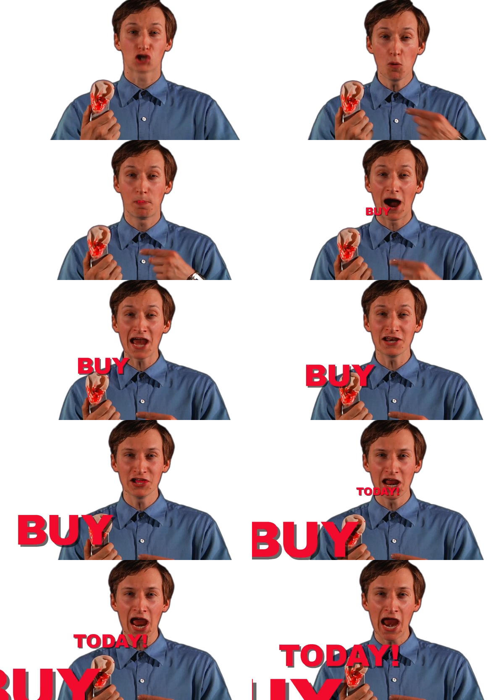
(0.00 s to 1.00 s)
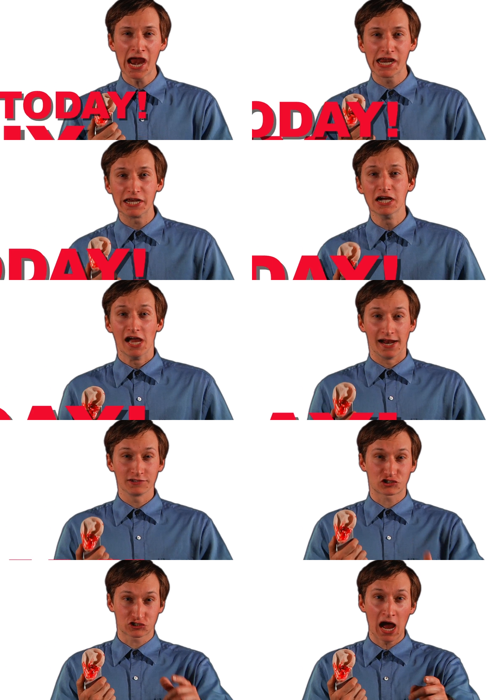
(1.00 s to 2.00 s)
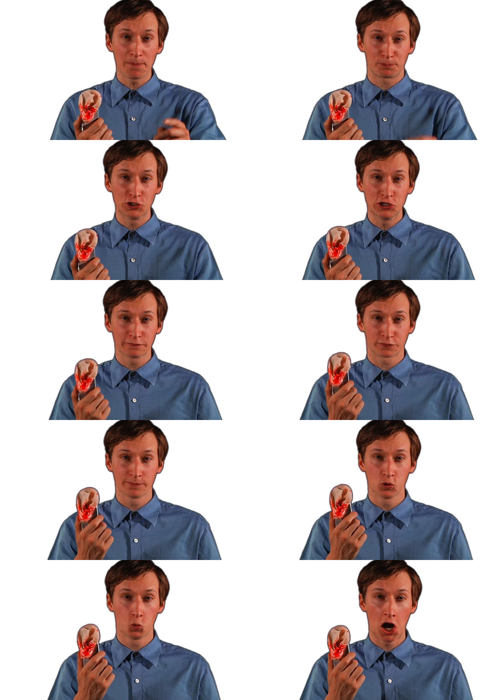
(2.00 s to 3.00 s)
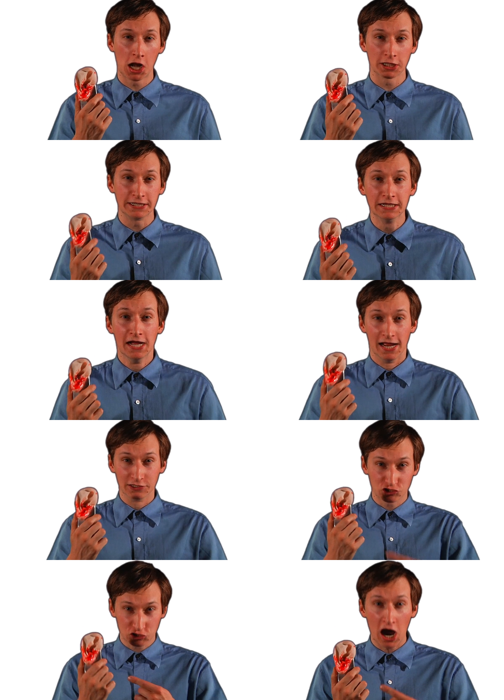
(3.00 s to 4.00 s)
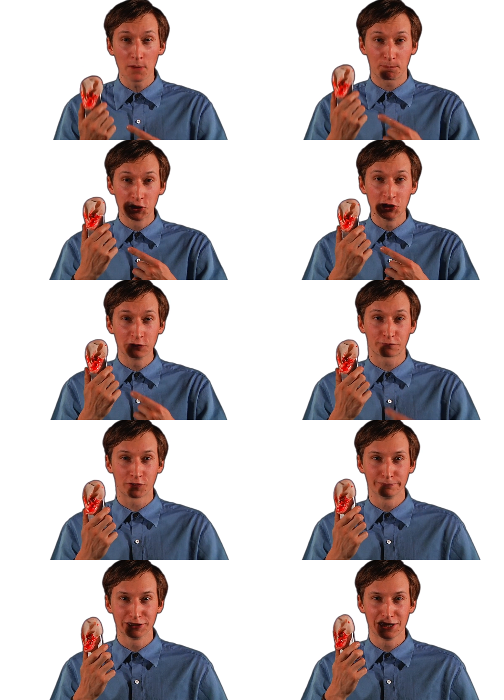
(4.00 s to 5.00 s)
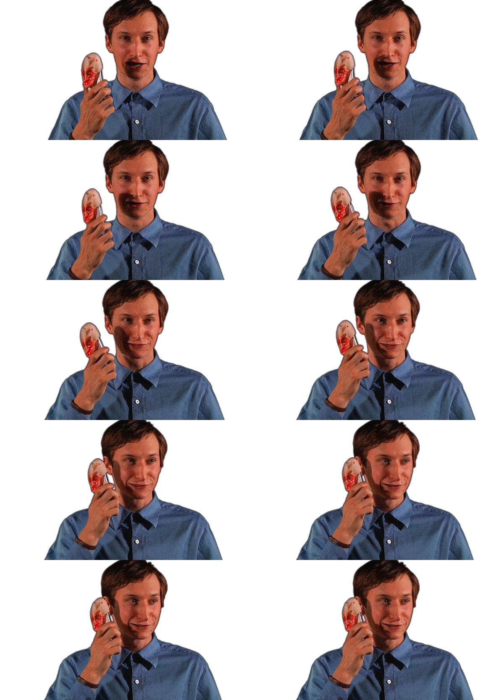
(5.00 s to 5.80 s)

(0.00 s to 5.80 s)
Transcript: So buy today, and stop bleeding from your wallet, and stop bleeding from the ears.